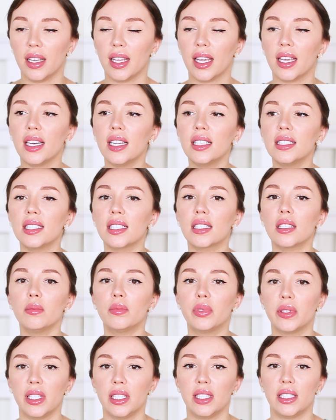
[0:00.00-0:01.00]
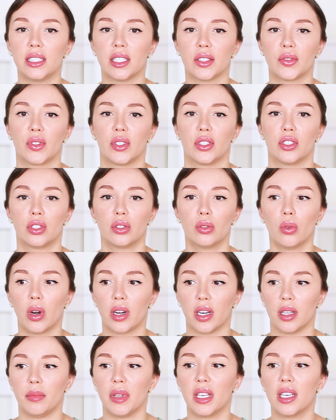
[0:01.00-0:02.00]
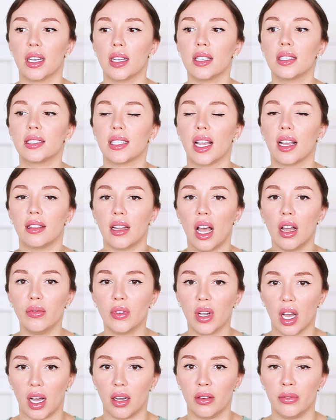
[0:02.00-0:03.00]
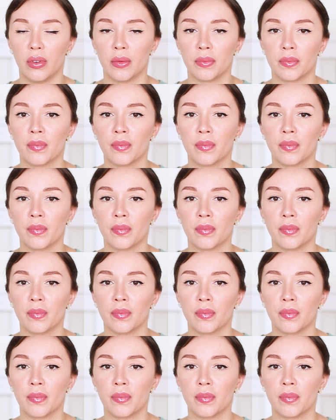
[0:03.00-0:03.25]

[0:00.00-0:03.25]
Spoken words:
it is a completely different story because a love cuff